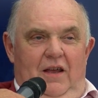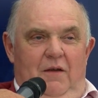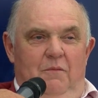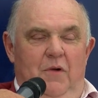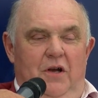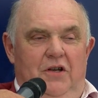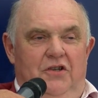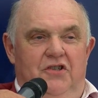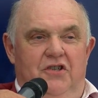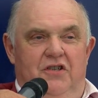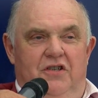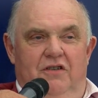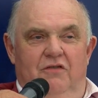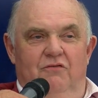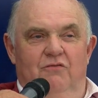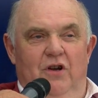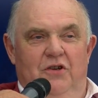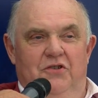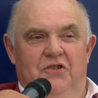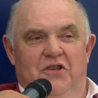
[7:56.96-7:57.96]
much
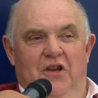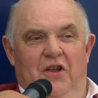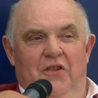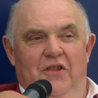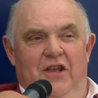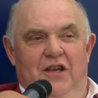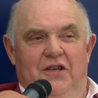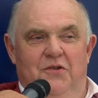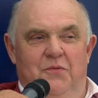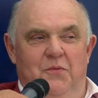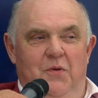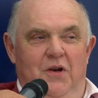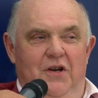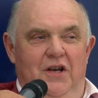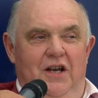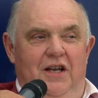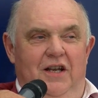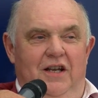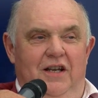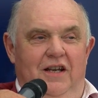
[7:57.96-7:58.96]
rust on this one
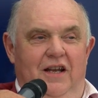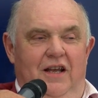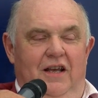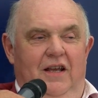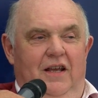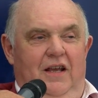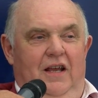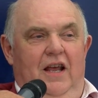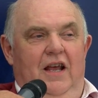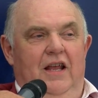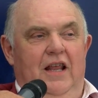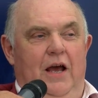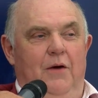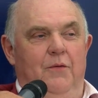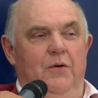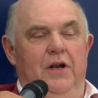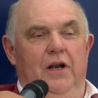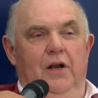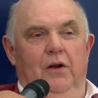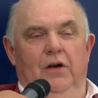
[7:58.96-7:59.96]
and uh, that
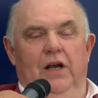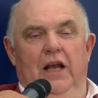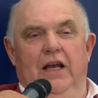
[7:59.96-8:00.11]
one looked